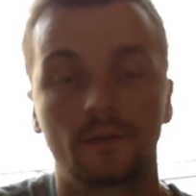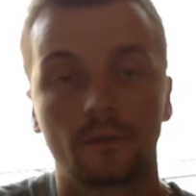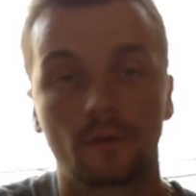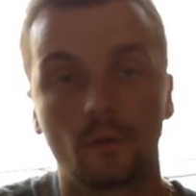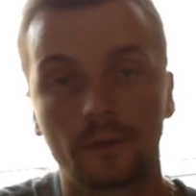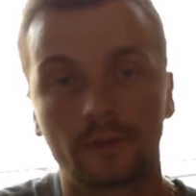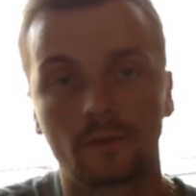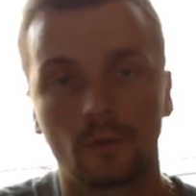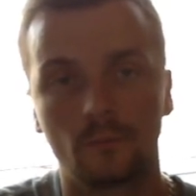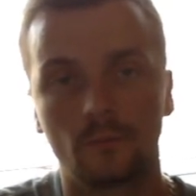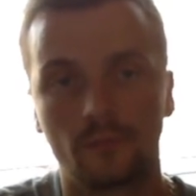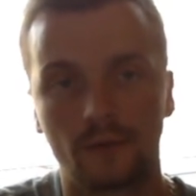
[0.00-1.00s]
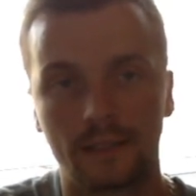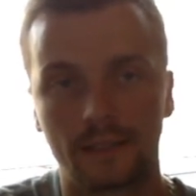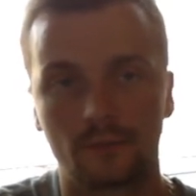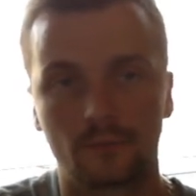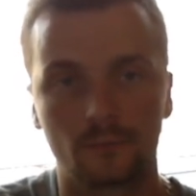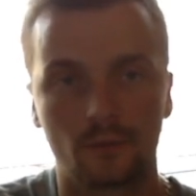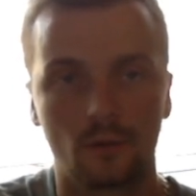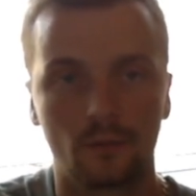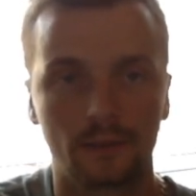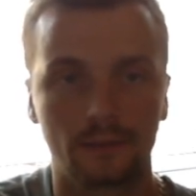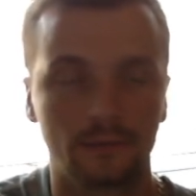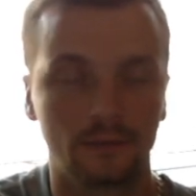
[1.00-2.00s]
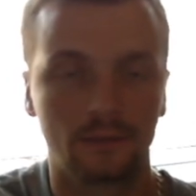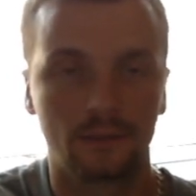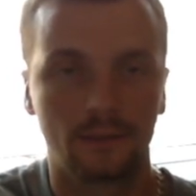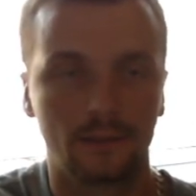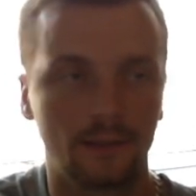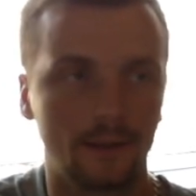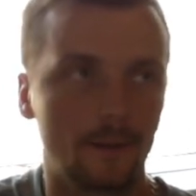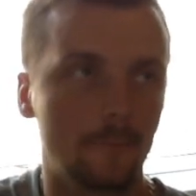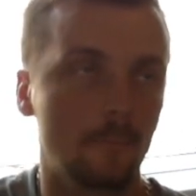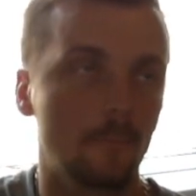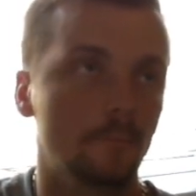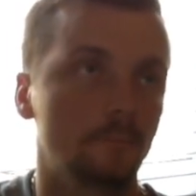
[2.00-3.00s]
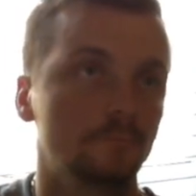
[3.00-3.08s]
So we stopped Raphinha from going, um,